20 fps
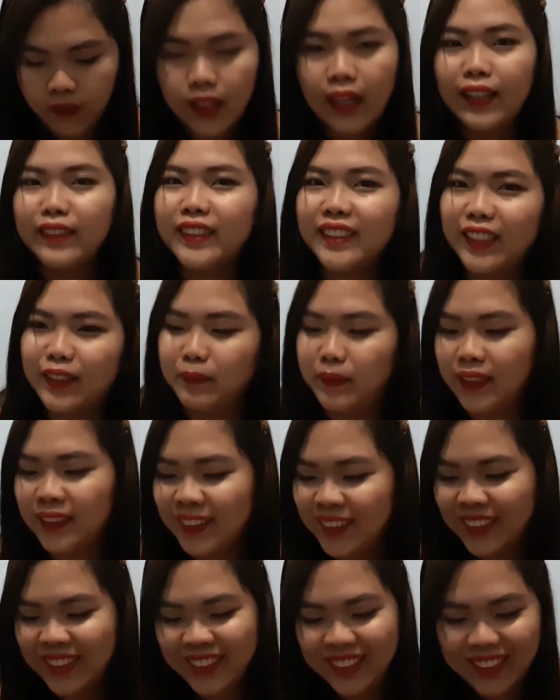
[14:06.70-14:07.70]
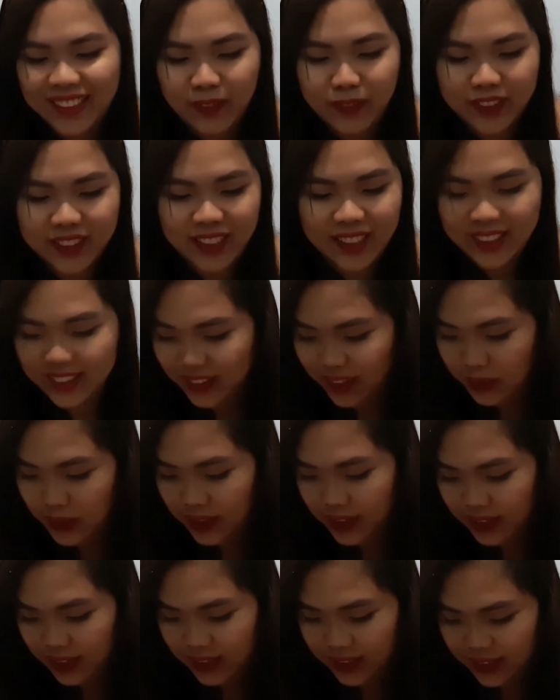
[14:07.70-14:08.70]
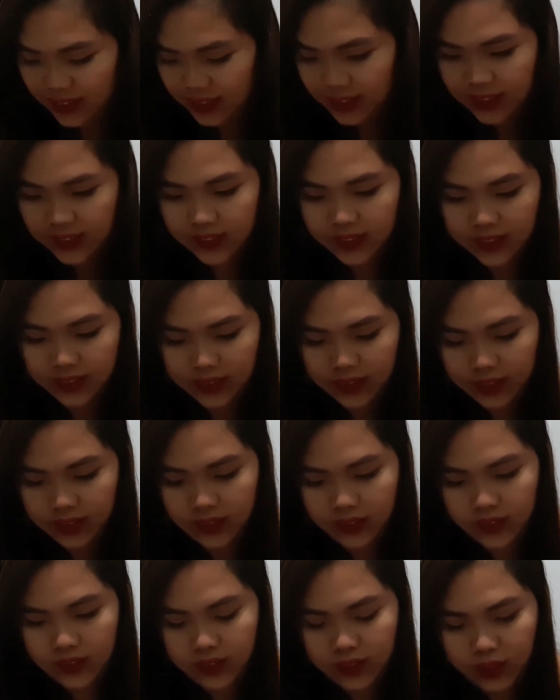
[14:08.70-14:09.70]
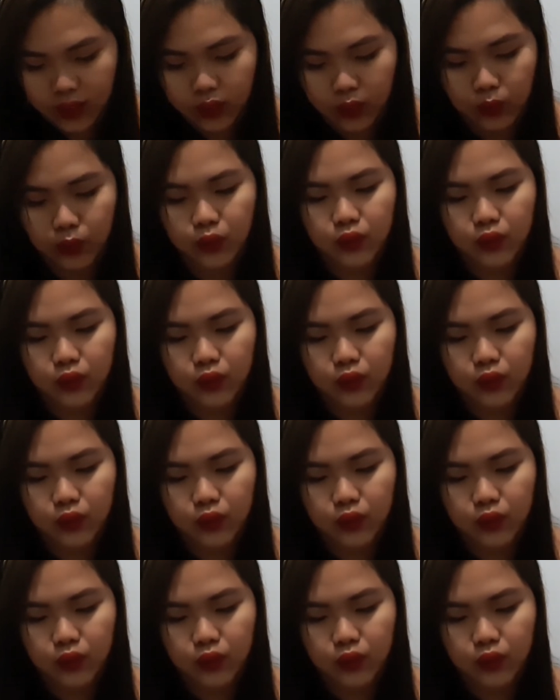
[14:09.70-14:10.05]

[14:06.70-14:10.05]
I read it, but I forgot it quickly. So